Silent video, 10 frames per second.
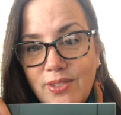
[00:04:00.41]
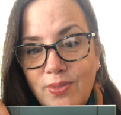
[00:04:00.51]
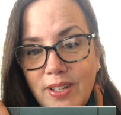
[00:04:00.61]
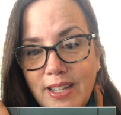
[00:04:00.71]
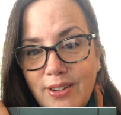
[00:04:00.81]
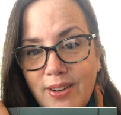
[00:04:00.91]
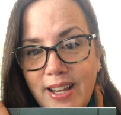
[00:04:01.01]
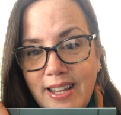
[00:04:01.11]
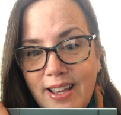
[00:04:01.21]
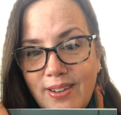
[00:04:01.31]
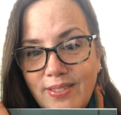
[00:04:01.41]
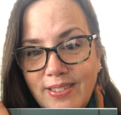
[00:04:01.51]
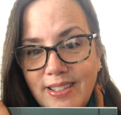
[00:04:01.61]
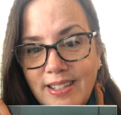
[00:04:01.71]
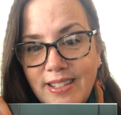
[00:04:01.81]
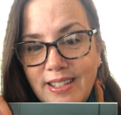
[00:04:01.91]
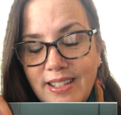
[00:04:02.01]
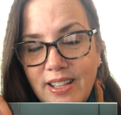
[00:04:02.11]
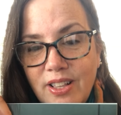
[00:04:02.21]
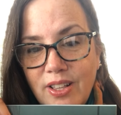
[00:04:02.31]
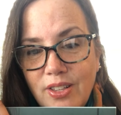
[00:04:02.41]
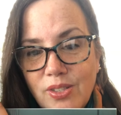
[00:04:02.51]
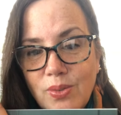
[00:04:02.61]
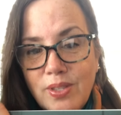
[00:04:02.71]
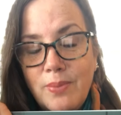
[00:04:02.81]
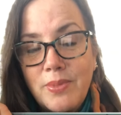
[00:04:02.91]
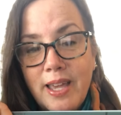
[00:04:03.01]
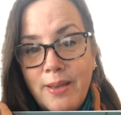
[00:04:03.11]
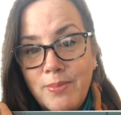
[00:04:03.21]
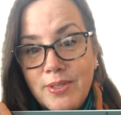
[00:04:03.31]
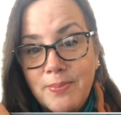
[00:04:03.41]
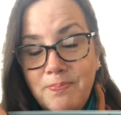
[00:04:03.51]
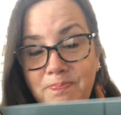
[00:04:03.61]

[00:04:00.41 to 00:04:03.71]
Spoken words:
feeling right now. So sometimes